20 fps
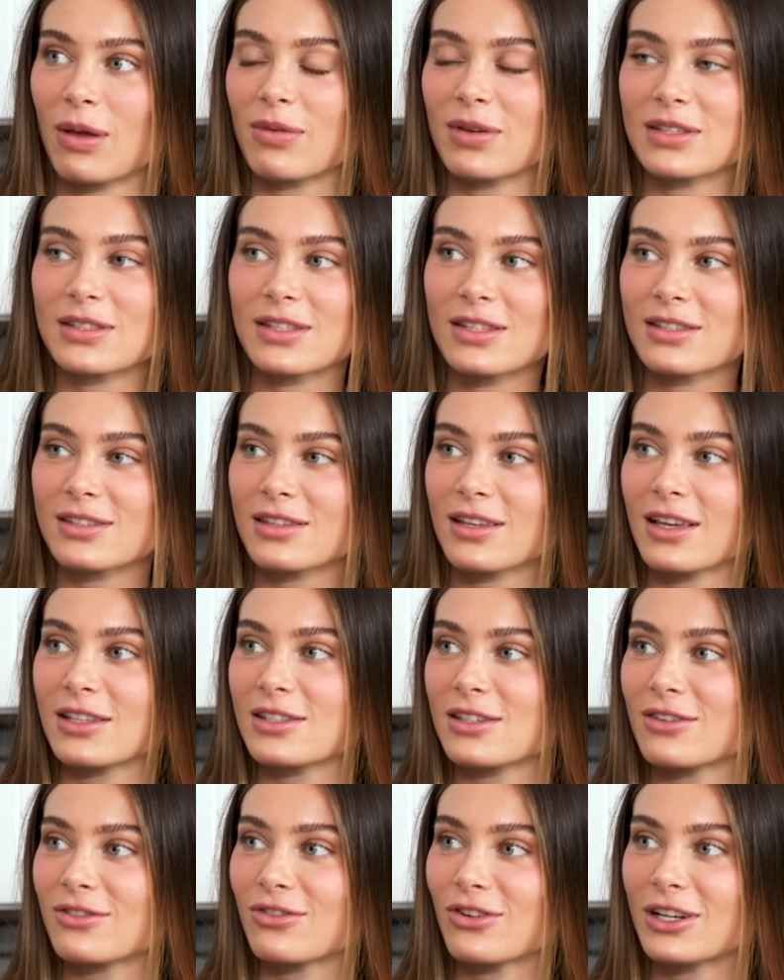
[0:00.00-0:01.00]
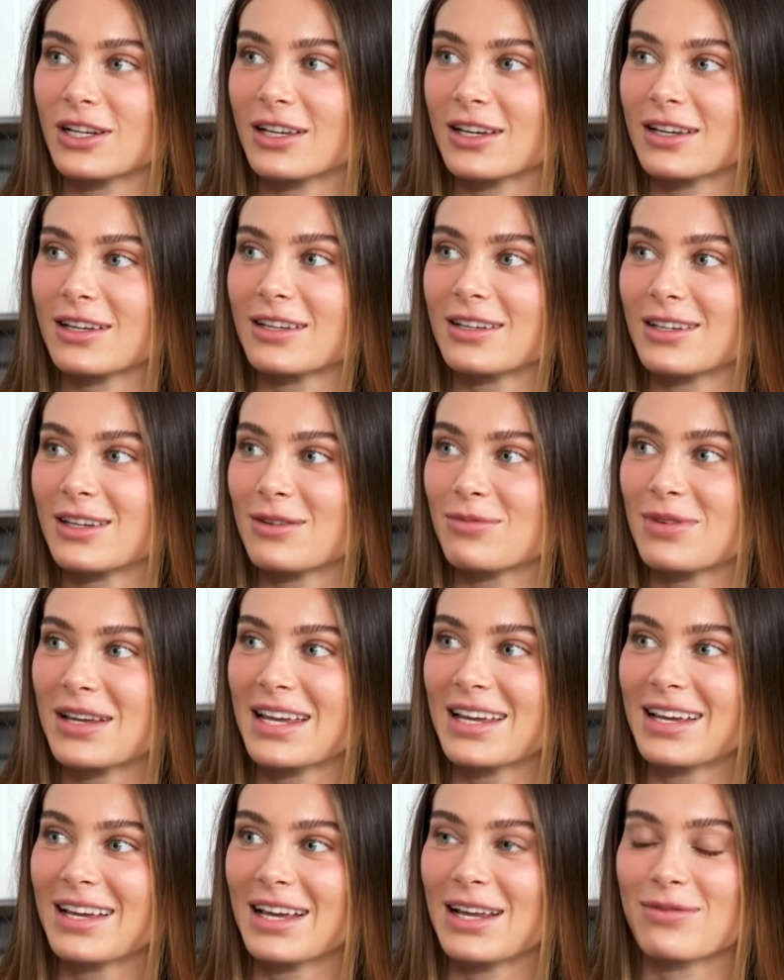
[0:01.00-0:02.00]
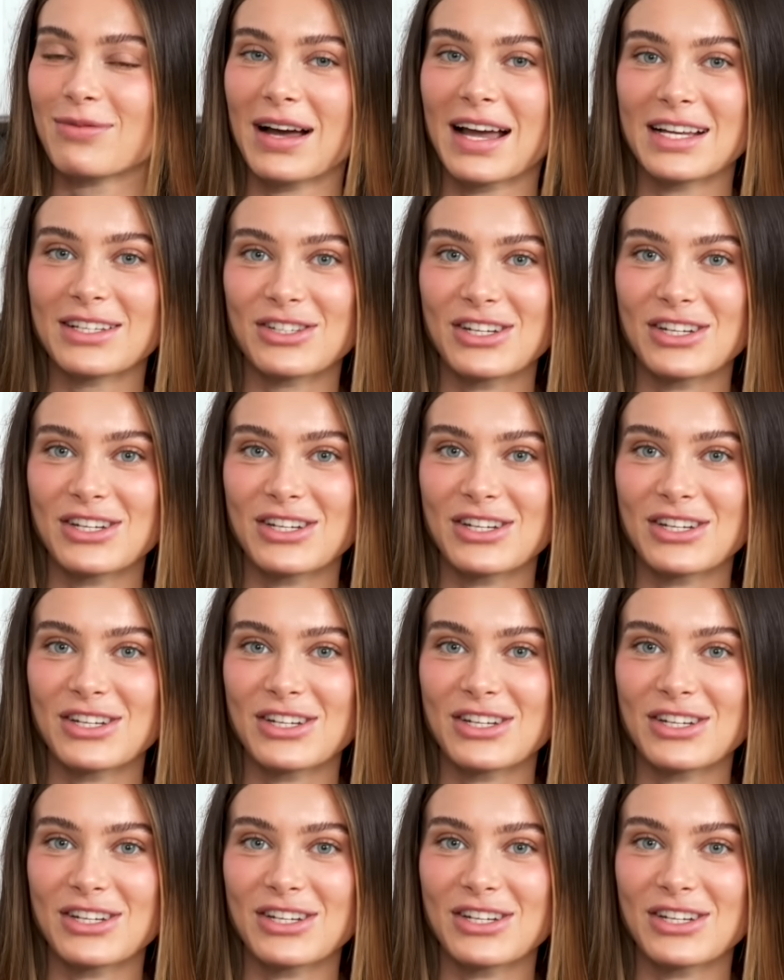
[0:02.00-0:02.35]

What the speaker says: Maybe it's the schizophrenia in me, in my